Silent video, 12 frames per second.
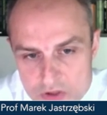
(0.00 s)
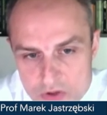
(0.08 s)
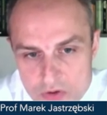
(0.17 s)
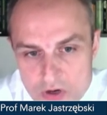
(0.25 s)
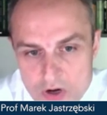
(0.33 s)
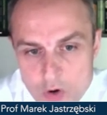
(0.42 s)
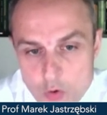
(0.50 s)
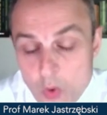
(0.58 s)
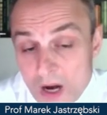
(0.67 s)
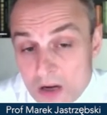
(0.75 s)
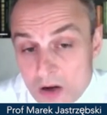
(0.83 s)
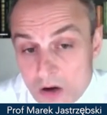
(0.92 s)
tissue
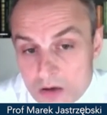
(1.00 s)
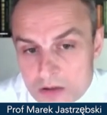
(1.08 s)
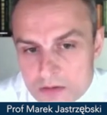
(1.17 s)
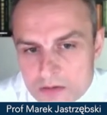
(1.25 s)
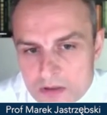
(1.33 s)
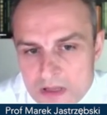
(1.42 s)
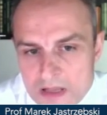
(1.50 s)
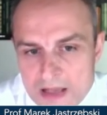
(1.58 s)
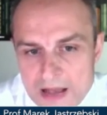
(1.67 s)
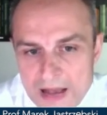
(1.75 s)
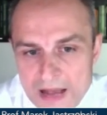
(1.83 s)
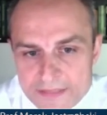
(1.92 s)
quite long.
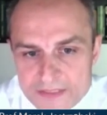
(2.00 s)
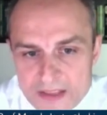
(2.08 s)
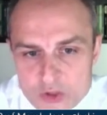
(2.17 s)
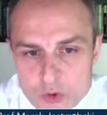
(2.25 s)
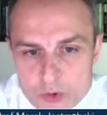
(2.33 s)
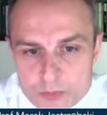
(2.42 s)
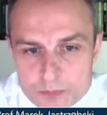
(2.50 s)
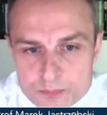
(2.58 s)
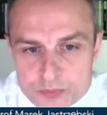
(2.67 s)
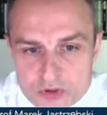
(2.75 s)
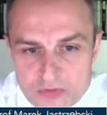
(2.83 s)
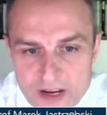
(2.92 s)
And then you
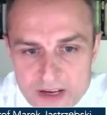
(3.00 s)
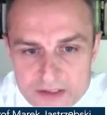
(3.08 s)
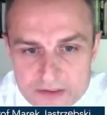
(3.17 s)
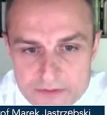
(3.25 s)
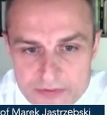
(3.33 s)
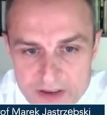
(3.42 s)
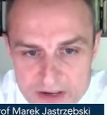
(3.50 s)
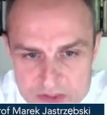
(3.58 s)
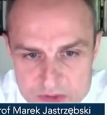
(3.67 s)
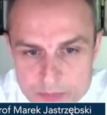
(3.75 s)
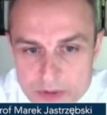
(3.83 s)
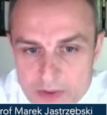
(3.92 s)
provide
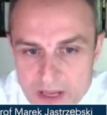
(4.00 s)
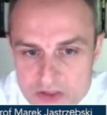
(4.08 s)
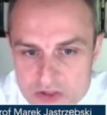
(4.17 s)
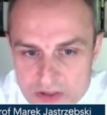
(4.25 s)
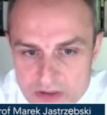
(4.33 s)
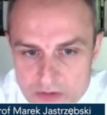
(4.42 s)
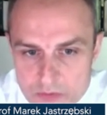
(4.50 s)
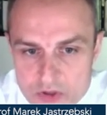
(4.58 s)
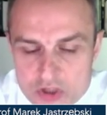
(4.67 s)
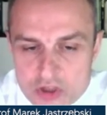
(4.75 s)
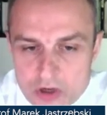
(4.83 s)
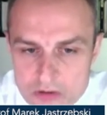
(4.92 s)
first premature,
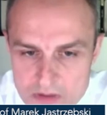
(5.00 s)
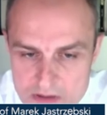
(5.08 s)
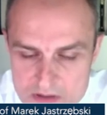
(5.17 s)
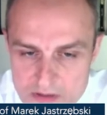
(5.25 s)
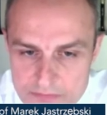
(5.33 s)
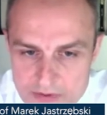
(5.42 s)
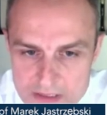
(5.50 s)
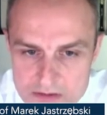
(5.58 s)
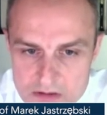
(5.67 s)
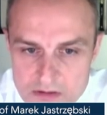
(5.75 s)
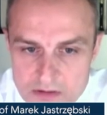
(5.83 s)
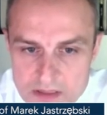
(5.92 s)
which shortens the
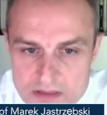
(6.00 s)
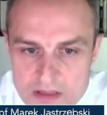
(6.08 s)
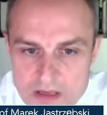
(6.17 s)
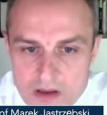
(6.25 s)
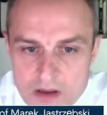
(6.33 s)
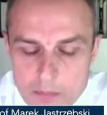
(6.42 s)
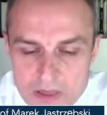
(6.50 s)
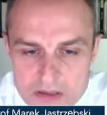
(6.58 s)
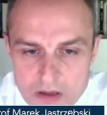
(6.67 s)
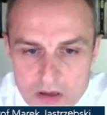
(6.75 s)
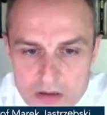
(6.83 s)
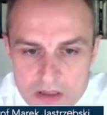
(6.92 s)
refractoriness,
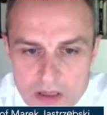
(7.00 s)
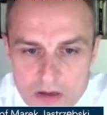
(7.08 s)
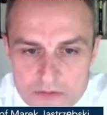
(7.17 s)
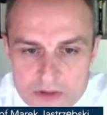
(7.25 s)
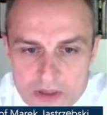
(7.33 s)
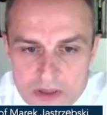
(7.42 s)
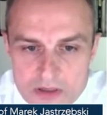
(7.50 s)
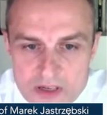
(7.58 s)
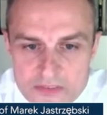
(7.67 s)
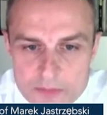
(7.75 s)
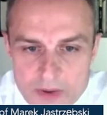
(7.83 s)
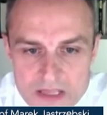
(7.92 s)
but only of
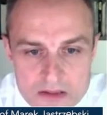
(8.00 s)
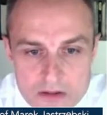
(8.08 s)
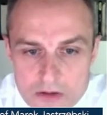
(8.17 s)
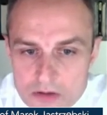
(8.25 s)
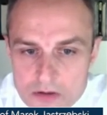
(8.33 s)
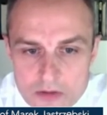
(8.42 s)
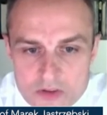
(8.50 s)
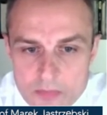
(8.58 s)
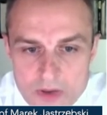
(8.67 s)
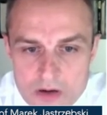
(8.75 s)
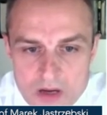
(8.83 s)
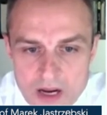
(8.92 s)
the left bundle, not
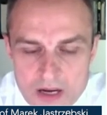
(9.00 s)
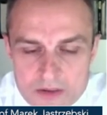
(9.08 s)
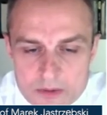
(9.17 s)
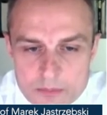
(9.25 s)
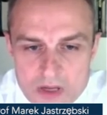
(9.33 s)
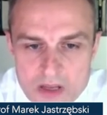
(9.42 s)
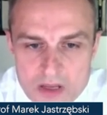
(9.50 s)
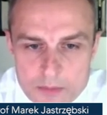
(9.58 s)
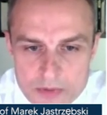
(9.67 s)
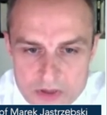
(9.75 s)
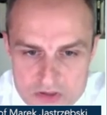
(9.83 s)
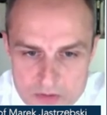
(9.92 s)
of the myocardium,
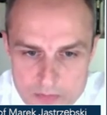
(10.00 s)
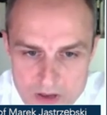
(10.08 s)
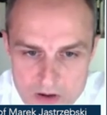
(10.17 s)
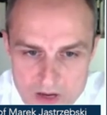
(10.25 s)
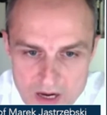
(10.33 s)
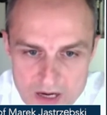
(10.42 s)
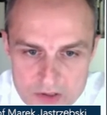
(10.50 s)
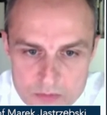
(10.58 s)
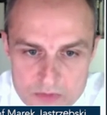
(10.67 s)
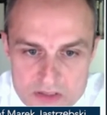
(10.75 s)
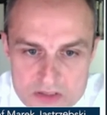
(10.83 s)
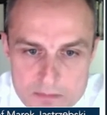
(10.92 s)
because the
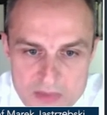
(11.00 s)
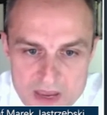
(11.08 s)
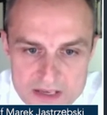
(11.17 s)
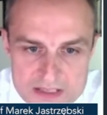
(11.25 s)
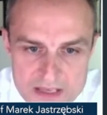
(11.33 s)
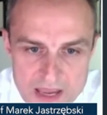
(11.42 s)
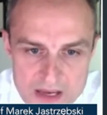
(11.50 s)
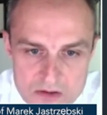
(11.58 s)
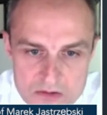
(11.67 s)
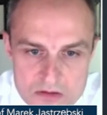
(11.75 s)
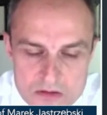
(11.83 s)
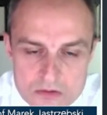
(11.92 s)
myocardium needs many
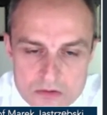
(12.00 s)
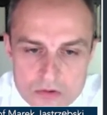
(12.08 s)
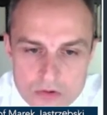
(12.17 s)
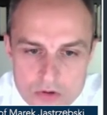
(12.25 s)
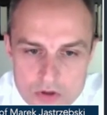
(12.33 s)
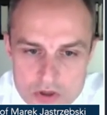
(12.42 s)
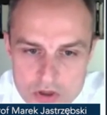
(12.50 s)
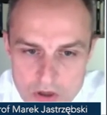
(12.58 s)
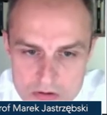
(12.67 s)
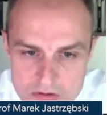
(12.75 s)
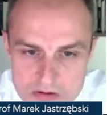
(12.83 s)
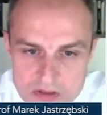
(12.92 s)
cycles to
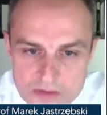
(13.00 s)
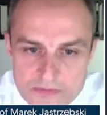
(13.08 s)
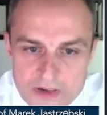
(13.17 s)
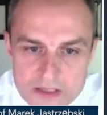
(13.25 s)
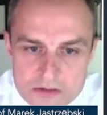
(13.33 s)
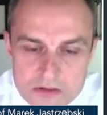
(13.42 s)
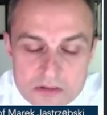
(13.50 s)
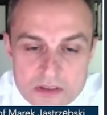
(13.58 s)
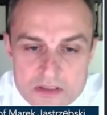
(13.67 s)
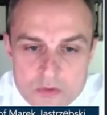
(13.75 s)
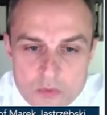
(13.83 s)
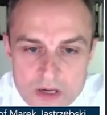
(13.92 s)
shorten the
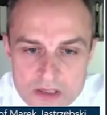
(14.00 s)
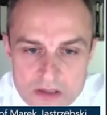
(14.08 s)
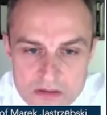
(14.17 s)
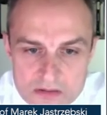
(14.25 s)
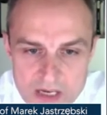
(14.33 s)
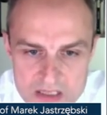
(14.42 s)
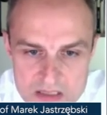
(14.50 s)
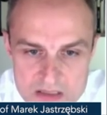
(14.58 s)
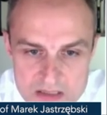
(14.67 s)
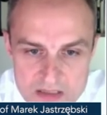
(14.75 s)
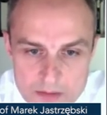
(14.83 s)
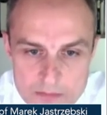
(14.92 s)
refractoriness, while the
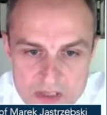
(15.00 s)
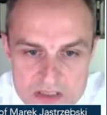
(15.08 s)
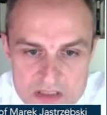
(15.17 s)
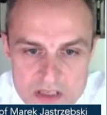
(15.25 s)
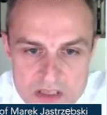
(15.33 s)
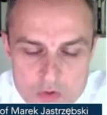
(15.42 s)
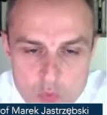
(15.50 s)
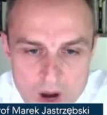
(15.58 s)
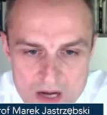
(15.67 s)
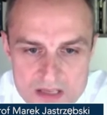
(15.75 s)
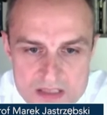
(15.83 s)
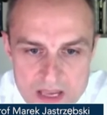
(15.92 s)
conduction system needs just
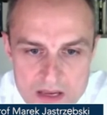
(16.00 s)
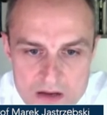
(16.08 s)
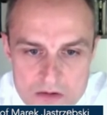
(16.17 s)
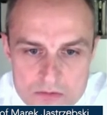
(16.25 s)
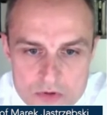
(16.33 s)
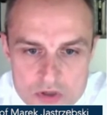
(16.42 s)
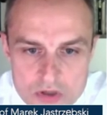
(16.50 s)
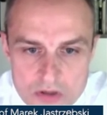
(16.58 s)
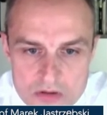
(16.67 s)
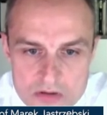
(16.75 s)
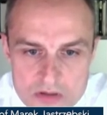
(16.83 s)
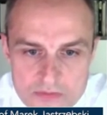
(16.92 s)
one cycle to
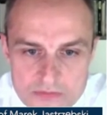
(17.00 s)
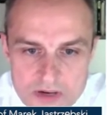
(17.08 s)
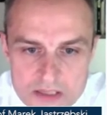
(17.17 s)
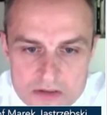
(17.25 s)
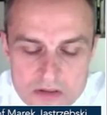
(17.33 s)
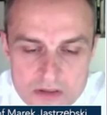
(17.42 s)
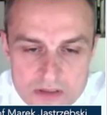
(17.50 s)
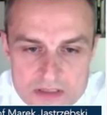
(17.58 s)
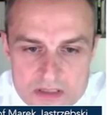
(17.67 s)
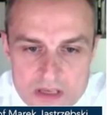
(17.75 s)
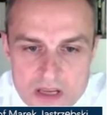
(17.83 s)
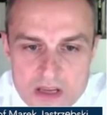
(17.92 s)
shorten the
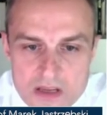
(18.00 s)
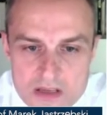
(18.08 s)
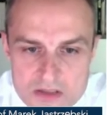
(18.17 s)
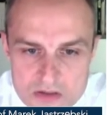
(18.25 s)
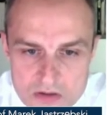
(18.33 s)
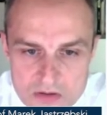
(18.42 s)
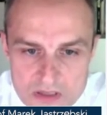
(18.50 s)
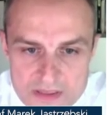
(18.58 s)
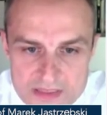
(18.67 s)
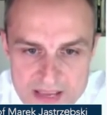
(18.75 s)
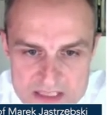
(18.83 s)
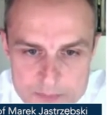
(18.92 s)
refractoriness. So the
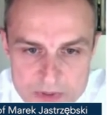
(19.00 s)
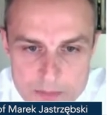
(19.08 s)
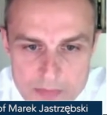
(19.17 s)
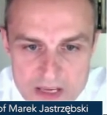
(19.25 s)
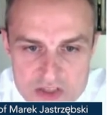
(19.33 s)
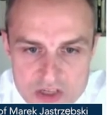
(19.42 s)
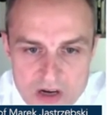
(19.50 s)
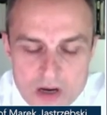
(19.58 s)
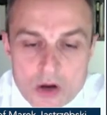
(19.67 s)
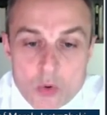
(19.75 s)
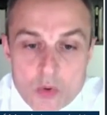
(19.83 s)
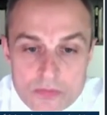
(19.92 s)
next
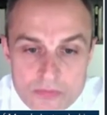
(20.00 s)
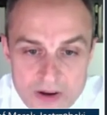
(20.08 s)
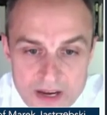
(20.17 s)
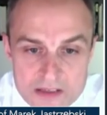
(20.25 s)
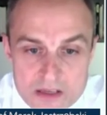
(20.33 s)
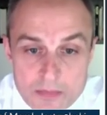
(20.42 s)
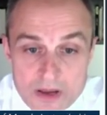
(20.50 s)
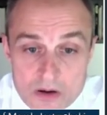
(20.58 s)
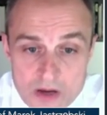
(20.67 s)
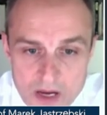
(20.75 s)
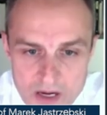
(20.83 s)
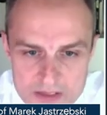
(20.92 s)
premature will find the
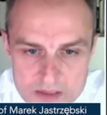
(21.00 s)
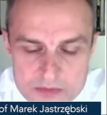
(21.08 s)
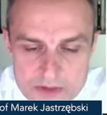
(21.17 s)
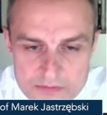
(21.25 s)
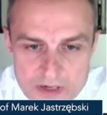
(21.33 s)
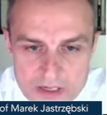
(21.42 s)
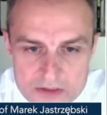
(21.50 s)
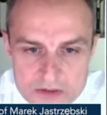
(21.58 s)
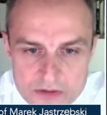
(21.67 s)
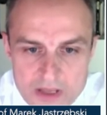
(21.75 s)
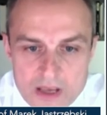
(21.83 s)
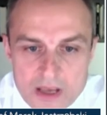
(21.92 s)
myocardium
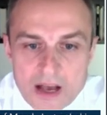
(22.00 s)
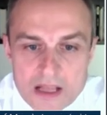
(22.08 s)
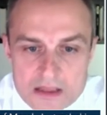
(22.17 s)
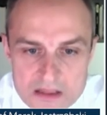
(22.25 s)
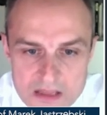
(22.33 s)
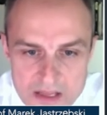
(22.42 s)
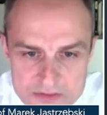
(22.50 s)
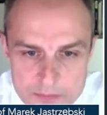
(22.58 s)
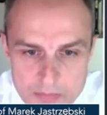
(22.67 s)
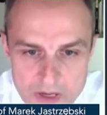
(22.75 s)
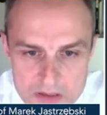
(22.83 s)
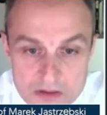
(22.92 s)
refractory and
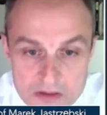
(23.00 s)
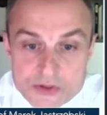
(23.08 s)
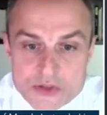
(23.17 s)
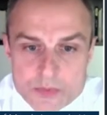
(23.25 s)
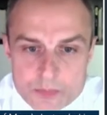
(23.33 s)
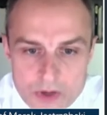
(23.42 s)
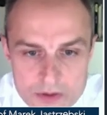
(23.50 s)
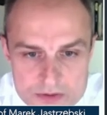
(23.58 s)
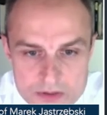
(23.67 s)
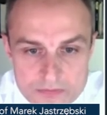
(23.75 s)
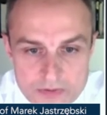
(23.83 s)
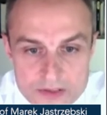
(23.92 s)
left bundle
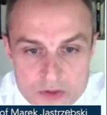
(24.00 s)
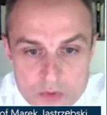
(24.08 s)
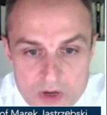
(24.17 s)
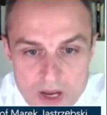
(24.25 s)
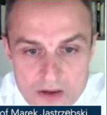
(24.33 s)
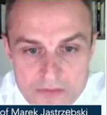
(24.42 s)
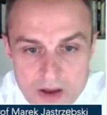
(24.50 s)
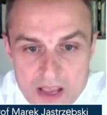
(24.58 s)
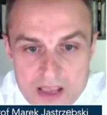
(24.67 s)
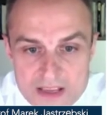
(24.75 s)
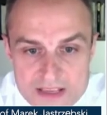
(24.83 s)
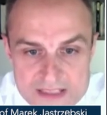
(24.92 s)
responsive, and you will have
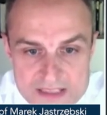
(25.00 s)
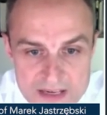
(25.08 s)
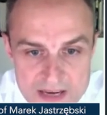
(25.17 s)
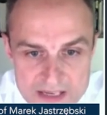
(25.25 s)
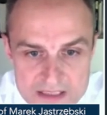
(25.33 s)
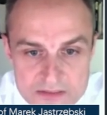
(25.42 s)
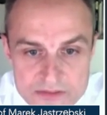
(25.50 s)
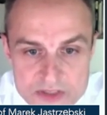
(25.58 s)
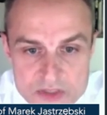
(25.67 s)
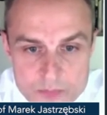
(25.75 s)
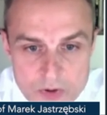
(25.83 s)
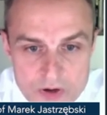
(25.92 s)
a
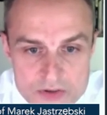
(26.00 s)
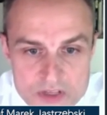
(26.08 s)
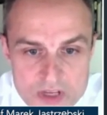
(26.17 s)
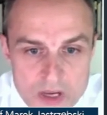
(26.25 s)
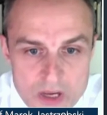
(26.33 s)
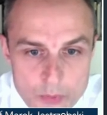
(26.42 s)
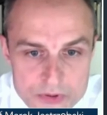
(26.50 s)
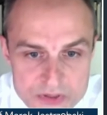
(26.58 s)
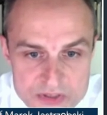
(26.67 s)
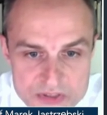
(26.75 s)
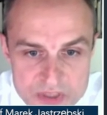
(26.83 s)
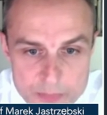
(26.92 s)
selective response
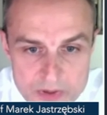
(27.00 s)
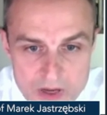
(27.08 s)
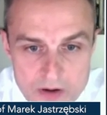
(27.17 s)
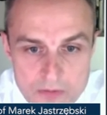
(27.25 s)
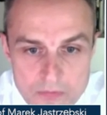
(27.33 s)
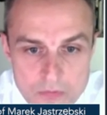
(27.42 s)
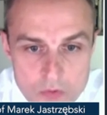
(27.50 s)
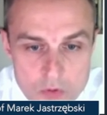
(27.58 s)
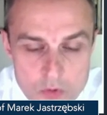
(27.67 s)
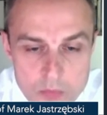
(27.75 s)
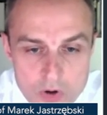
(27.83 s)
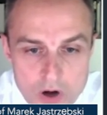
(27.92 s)
with this typical
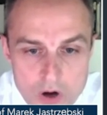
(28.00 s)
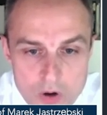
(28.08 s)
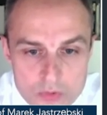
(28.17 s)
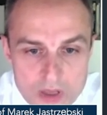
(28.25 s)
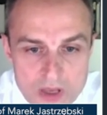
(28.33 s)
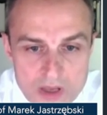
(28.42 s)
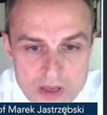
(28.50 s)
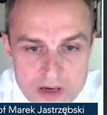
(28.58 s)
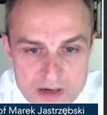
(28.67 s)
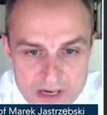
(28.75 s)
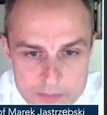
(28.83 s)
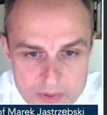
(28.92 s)
full-blown
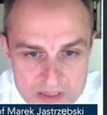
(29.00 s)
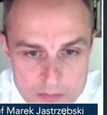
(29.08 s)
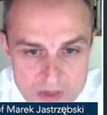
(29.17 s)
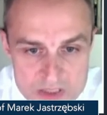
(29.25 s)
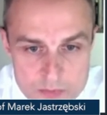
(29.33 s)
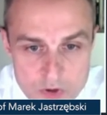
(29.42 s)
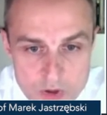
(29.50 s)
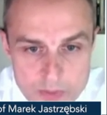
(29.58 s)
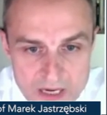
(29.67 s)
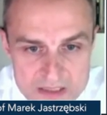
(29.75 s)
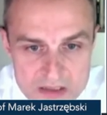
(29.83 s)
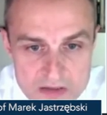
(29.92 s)
right bundle branch block
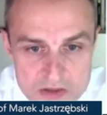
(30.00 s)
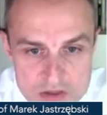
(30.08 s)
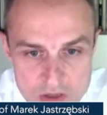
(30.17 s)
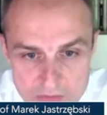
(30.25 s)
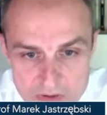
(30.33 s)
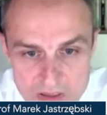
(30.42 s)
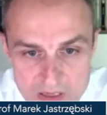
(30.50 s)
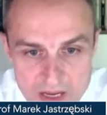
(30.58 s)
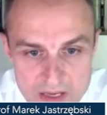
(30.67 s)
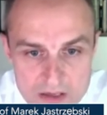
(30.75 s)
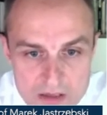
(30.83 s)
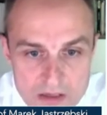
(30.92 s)
pattern, the
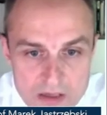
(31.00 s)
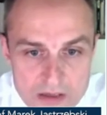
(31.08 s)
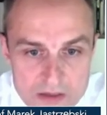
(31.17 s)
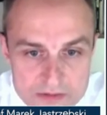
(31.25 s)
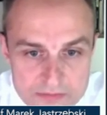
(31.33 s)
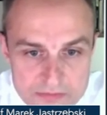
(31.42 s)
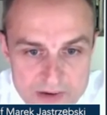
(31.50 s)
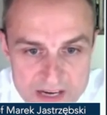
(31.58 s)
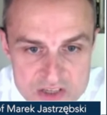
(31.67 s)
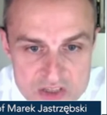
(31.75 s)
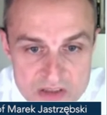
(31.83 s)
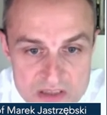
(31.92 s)
shovel-like uh,
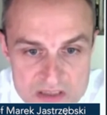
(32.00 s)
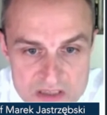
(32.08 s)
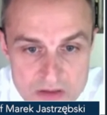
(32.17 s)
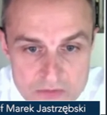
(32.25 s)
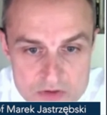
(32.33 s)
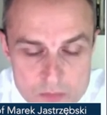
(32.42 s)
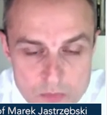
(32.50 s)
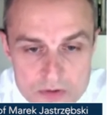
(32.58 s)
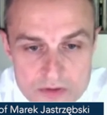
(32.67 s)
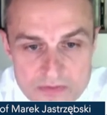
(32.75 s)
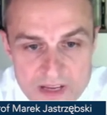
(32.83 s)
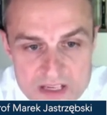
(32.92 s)
deflection instead of small
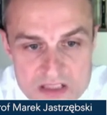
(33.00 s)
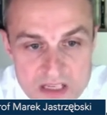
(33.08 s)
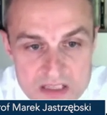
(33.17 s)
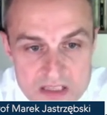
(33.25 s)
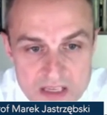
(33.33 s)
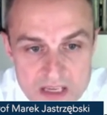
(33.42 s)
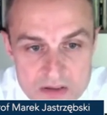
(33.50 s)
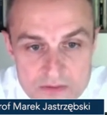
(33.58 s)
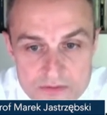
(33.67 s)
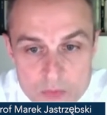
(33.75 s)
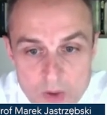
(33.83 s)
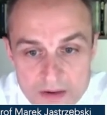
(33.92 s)
deflection at the end of
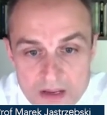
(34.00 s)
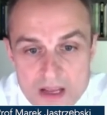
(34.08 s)
V1,